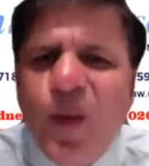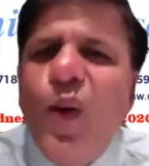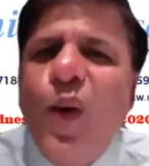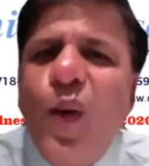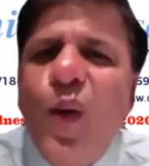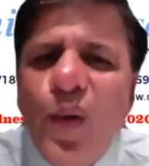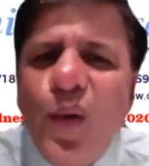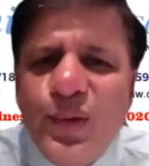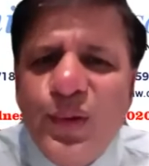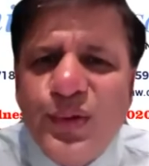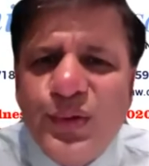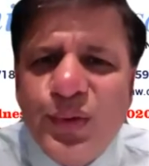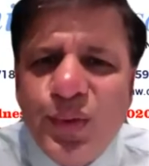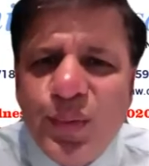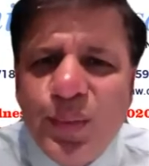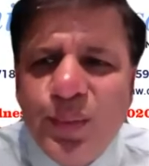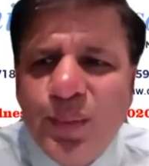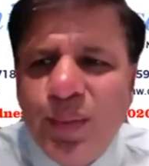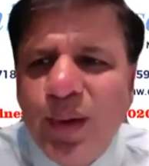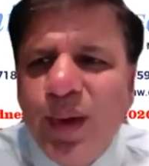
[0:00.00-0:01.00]
on
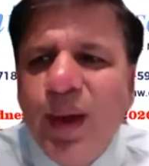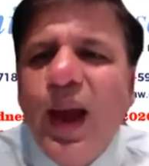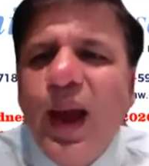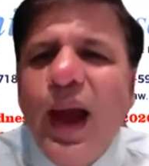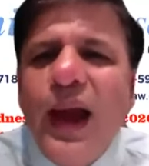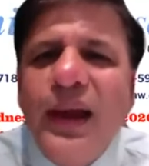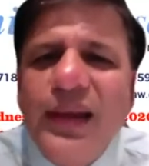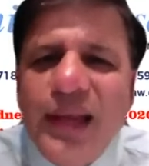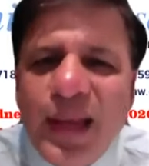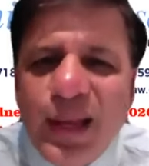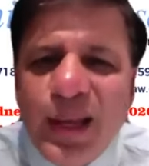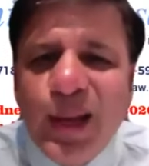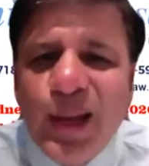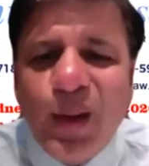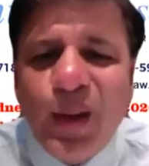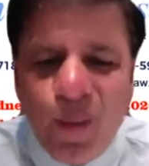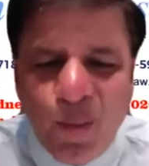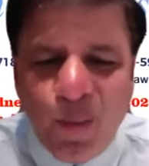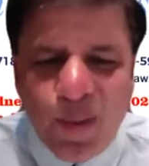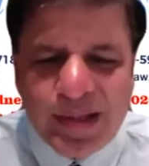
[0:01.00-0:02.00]
Zoom, and taking your
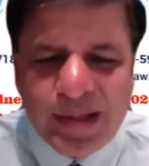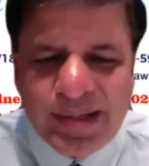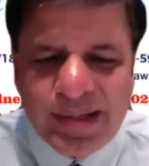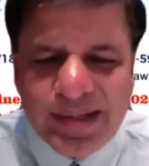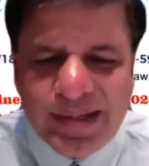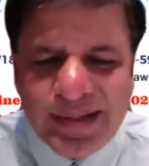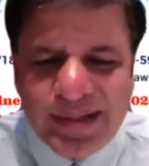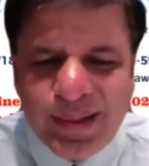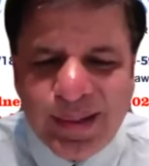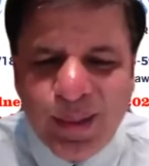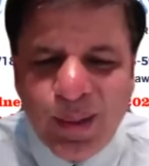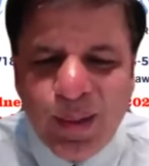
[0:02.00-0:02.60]
questions.